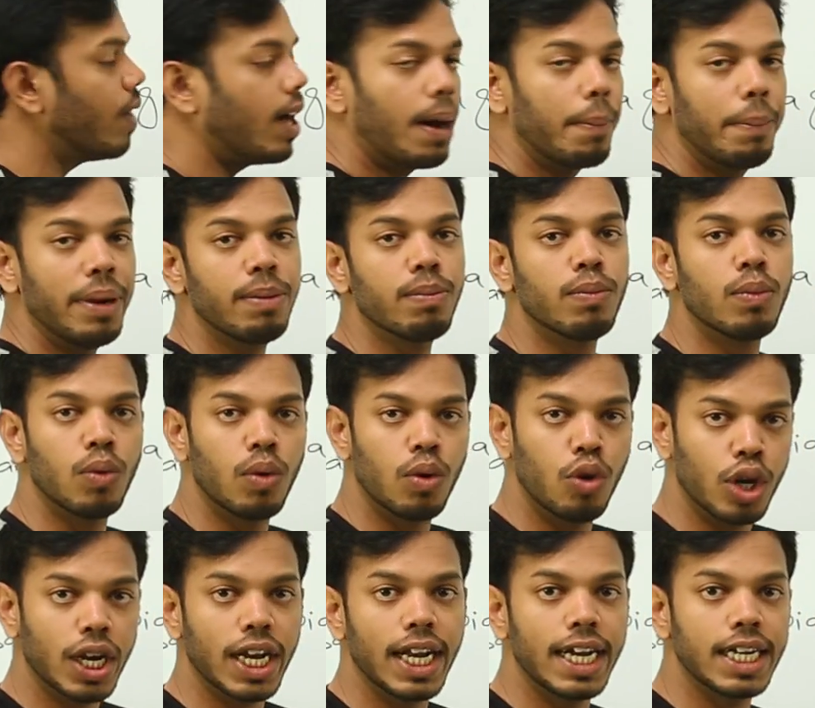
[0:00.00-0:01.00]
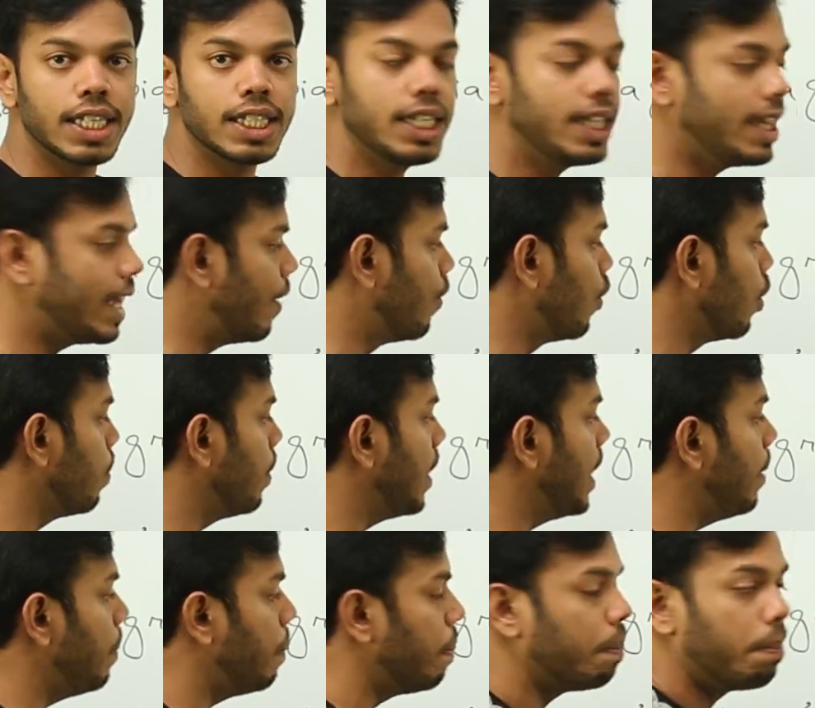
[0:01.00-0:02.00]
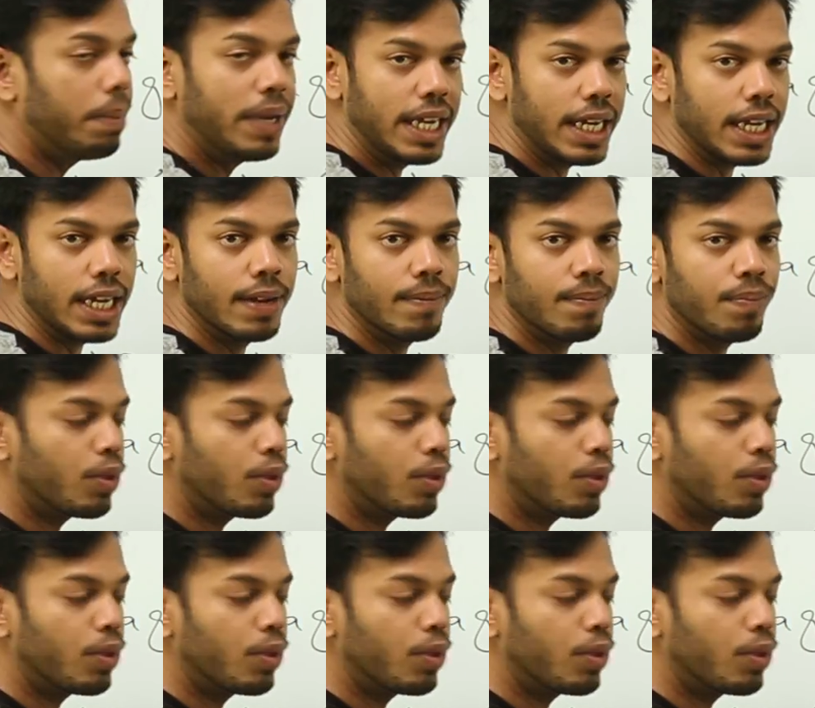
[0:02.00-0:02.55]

a bit more energy, they would be in P